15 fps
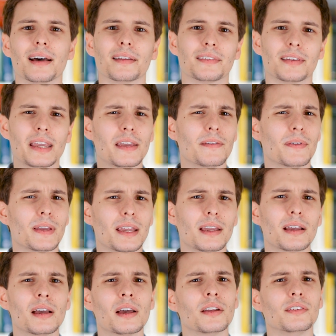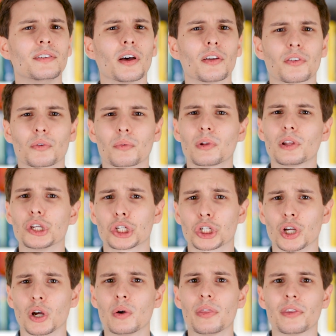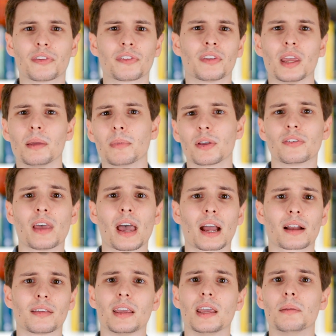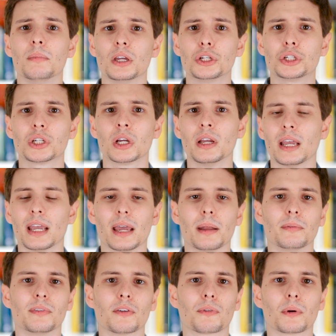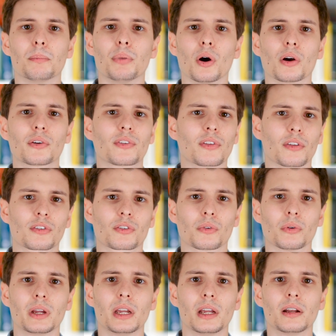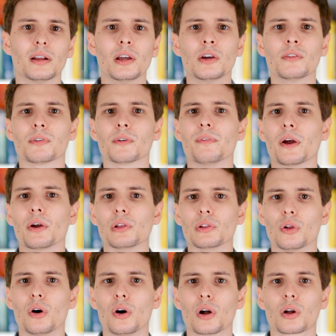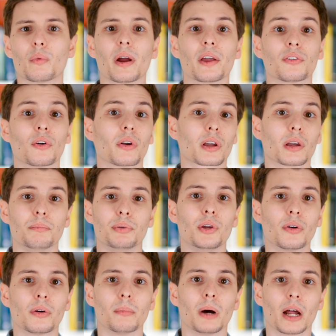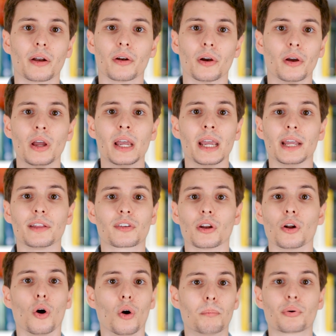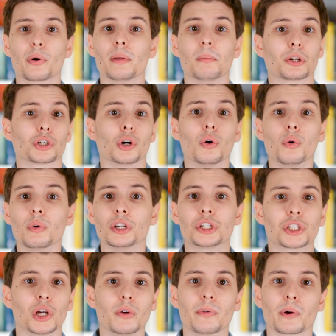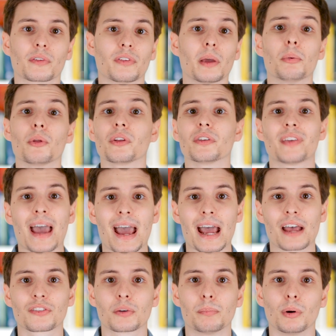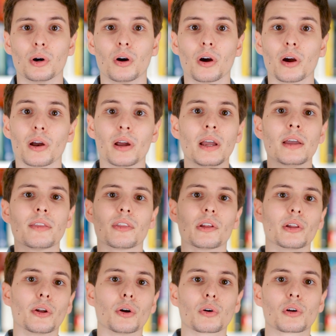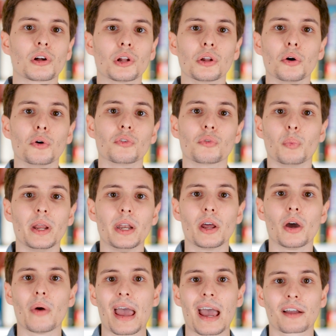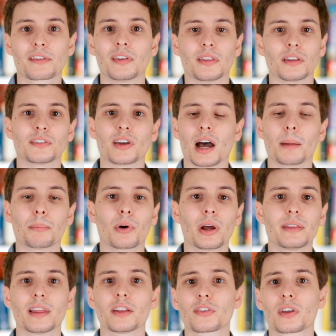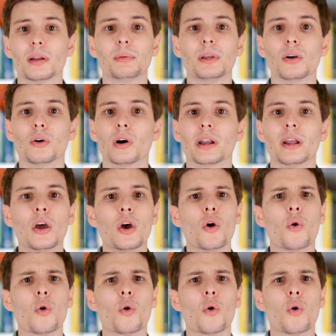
a TV doesn't really show the same exact image at different parts of the screen for very long, whereas on a computer monitor, it's gonna pretty much always show, for example, the taskbar, the little closed window X at the top right. That's gonna be on